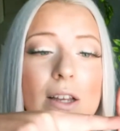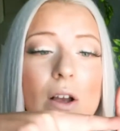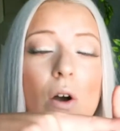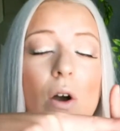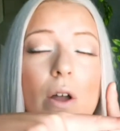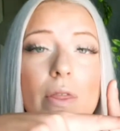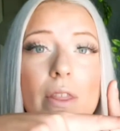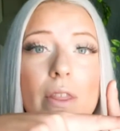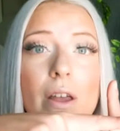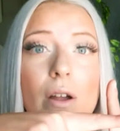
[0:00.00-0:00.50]

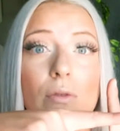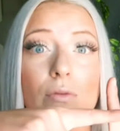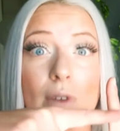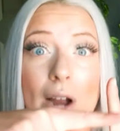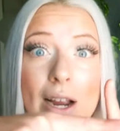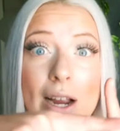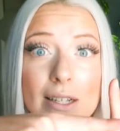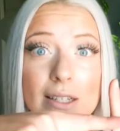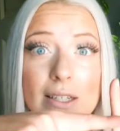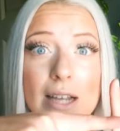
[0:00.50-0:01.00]
on the
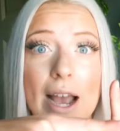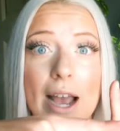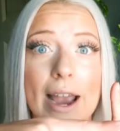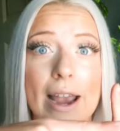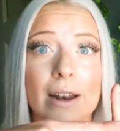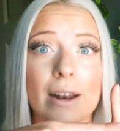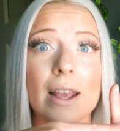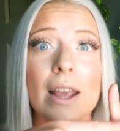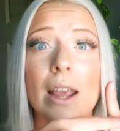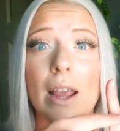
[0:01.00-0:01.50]
right
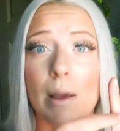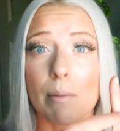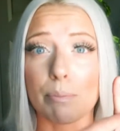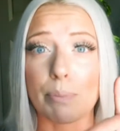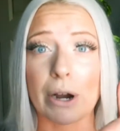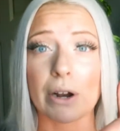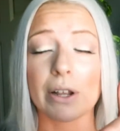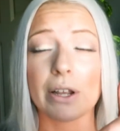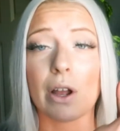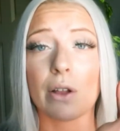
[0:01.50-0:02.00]
side and
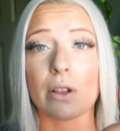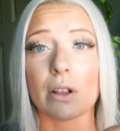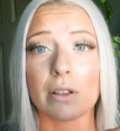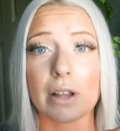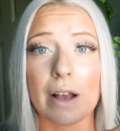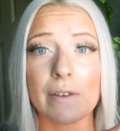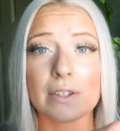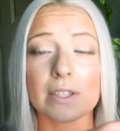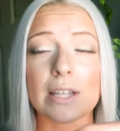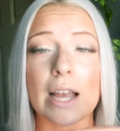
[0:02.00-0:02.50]
barely on the
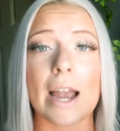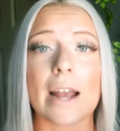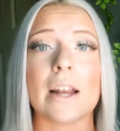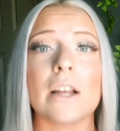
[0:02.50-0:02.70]
left side,